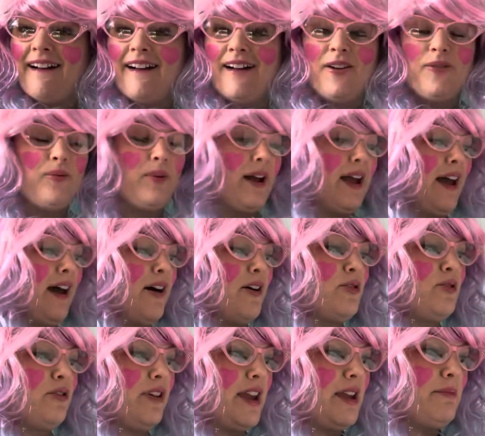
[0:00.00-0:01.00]
Wow,
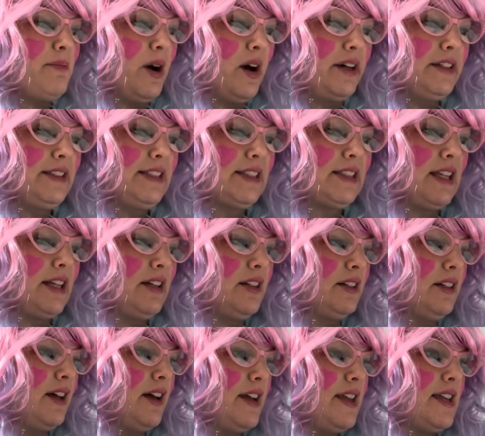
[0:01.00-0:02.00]
great minds think
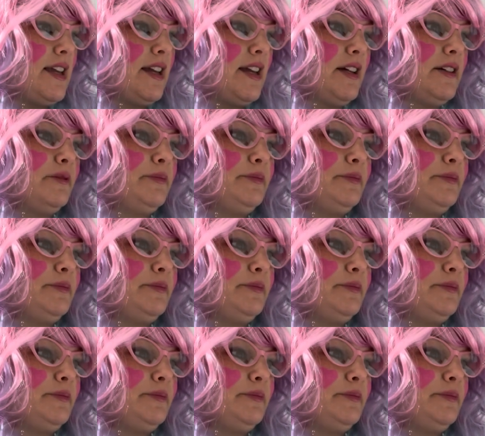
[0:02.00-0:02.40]
alike.